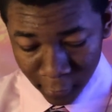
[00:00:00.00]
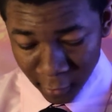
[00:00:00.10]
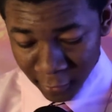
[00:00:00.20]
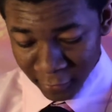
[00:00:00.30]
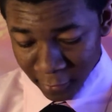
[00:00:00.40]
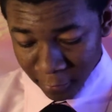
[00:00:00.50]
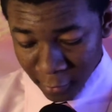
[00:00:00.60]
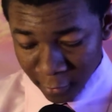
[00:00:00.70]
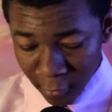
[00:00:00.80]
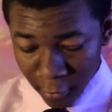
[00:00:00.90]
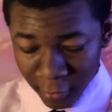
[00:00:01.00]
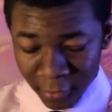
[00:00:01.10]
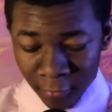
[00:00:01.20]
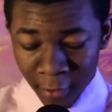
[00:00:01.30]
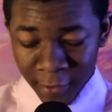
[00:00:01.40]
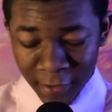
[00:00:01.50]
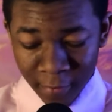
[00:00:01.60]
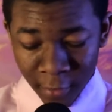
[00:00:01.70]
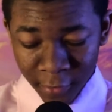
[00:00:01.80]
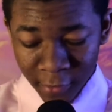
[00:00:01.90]
It is simply due to his grace and
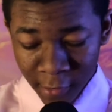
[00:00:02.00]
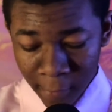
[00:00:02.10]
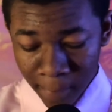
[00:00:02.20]
mercy